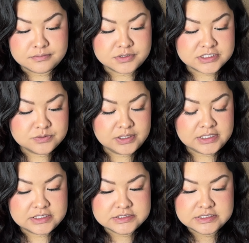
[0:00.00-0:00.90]
This one
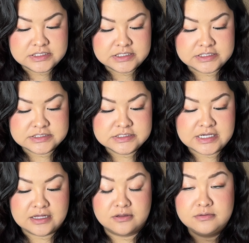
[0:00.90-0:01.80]
is in Kiss and
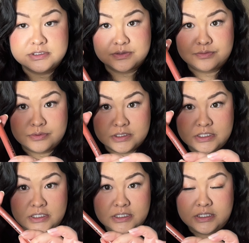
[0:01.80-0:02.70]
Tell. It's a
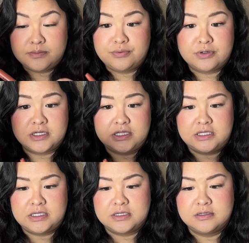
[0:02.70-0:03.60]
really
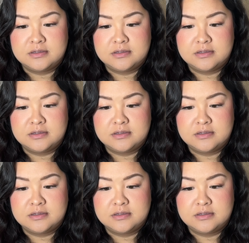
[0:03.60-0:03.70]
pretty...